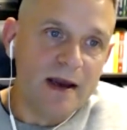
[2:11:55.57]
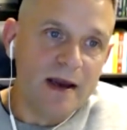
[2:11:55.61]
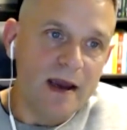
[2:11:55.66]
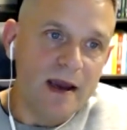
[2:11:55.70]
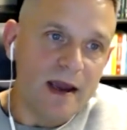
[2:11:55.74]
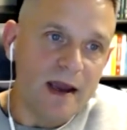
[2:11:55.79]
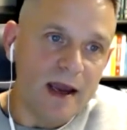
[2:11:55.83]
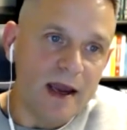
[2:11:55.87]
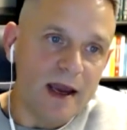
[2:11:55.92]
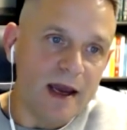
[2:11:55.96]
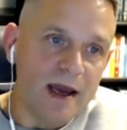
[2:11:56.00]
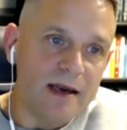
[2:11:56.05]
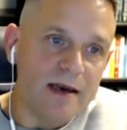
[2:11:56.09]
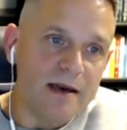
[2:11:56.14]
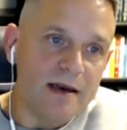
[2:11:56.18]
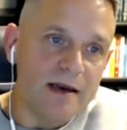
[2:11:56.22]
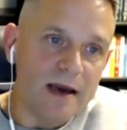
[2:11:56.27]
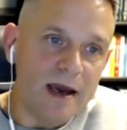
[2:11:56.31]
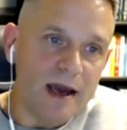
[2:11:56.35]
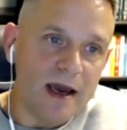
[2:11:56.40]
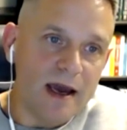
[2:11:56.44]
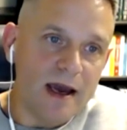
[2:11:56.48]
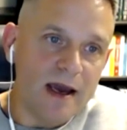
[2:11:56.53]
And
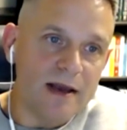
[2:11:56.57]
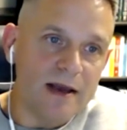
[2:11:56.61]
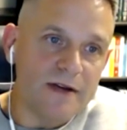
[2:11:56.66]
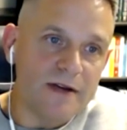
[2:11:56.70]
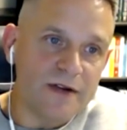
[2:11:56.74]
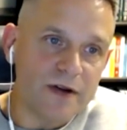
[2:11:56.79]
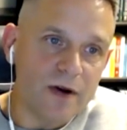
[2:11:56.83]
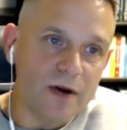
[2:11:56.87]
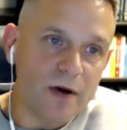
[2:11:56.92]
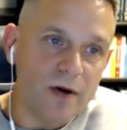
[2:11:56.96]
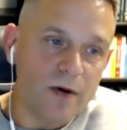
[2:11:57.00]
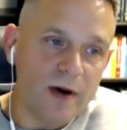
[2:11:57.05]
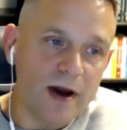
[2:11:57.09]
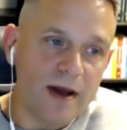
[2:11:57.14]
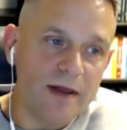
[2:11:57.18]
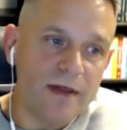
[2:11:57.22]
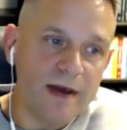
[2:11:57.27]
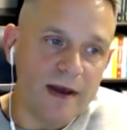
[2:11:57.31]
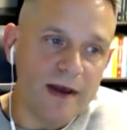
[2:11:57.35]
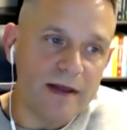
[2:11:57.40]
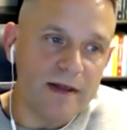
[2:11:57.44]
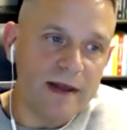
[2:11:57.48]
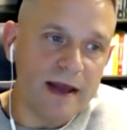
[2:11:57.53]
uh, so I
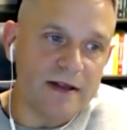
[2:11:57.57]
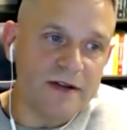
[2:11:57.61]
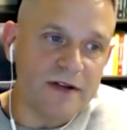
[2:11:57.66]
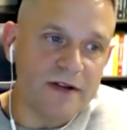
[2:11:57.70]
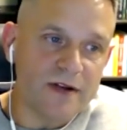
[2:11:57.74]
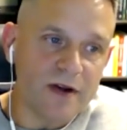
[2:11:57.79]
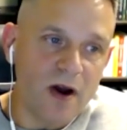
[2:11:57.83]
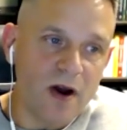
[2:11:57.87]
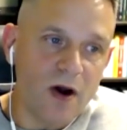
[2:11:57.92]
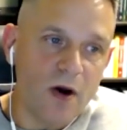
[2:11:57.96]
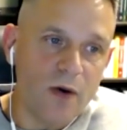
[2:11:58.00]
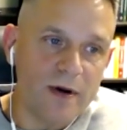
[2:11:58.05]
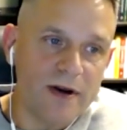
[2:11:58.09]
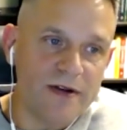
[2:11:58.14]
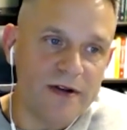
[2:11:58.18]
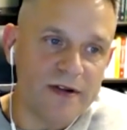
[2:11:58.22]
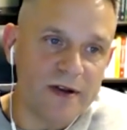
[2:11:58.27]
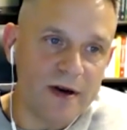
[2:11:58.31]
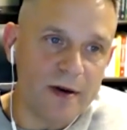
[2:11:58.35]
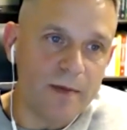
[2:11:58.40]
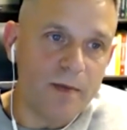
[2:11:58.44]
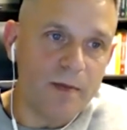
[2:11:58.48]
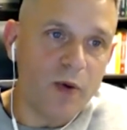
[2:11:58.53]
think that's always
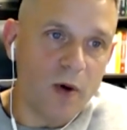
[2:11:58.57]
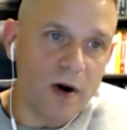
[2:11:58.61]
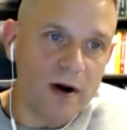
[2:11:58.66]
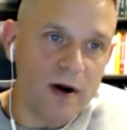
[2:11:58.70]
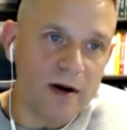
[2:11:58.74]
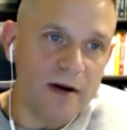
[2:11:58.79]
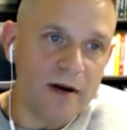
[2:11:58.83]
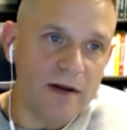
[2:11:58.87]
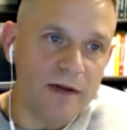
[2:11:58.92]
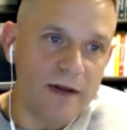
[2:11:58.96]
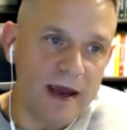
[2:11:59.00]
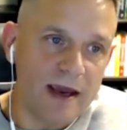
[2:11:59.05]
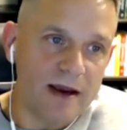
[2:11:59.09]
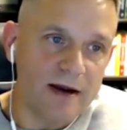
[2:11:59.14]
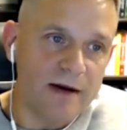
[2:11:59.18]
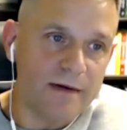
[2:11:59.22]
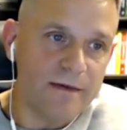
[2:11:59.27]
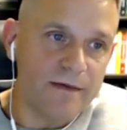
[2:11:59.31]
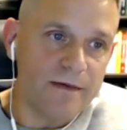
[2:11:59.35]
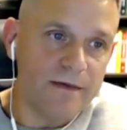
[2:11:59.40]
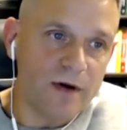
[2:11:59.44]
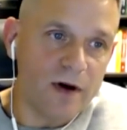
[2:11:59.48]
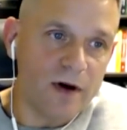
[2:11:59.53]
an important
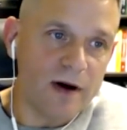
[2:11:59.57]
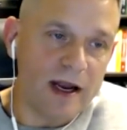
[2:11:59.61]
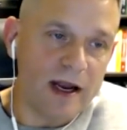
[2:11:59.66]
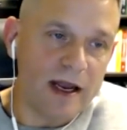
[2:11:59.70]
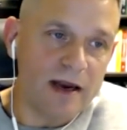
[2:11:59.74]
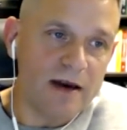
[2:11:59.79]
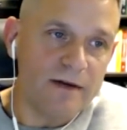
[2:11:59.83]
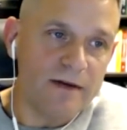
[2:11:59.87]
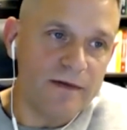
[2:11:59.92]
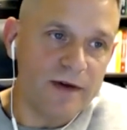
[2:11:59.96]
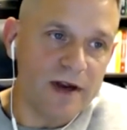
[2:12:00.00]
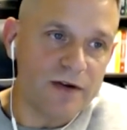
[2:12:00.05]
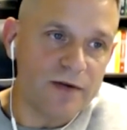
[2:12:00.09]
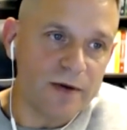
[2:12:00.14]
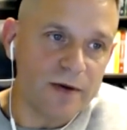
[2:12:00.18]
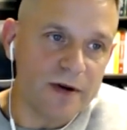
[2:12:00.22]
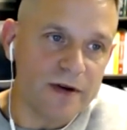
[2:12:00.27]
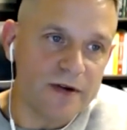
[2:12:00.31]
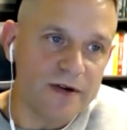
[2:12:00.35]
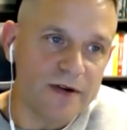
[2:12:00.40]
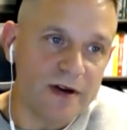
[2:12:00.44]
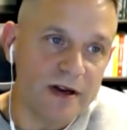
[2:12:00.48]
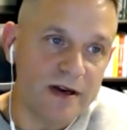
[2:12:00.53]
thing for
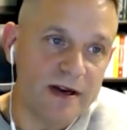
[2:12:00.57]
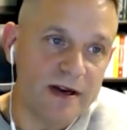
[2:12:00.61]
individuals to